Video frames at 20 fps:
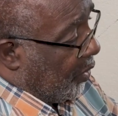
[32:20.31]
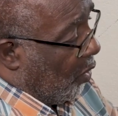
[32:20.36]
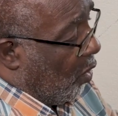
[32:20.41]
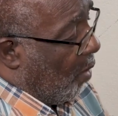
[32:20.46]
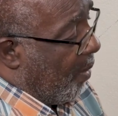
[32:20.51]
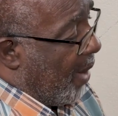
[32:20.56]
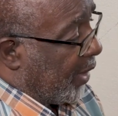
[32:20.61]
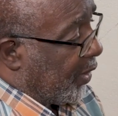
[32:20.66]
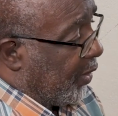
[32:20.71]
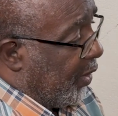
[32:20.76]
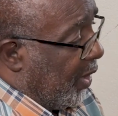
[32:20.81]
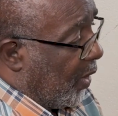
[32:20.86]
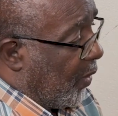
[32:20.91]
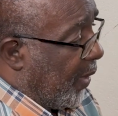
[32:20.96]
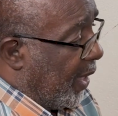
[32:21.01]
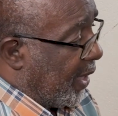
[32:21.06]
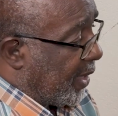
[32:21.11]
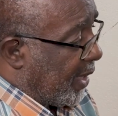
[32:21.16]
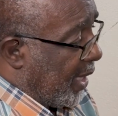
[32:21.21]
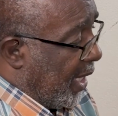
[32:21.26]
go back to the
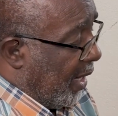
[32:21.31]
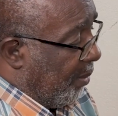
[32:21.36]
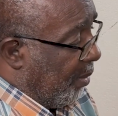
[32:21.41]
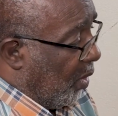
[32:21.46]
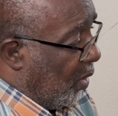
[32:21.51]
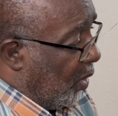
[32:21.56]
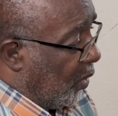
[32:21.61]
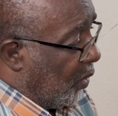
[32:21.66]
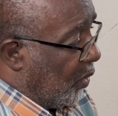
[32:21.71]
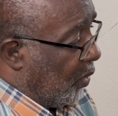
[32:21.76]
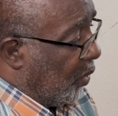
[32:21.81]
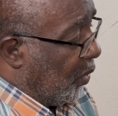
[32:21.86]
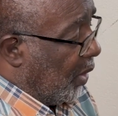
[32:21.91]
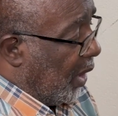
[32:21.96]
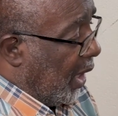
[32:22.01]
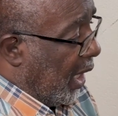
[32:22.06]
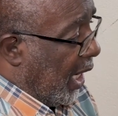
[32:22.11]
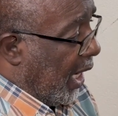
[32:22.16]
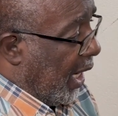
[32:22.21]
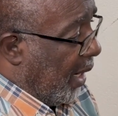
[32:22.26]
question about
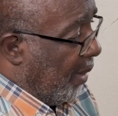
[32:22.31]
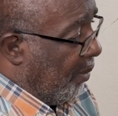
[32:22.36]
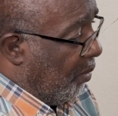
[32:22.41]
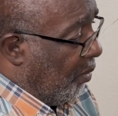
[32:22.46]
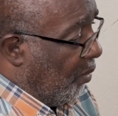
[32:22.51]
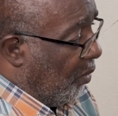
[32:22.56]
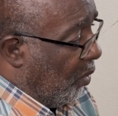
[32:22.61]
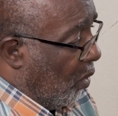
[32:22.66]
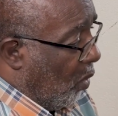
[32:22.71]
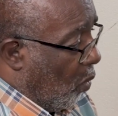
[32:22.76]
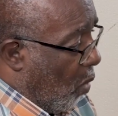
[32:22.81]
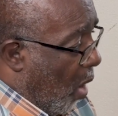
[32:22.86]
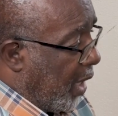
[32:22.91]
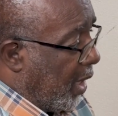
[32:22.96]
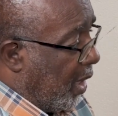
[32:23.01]
what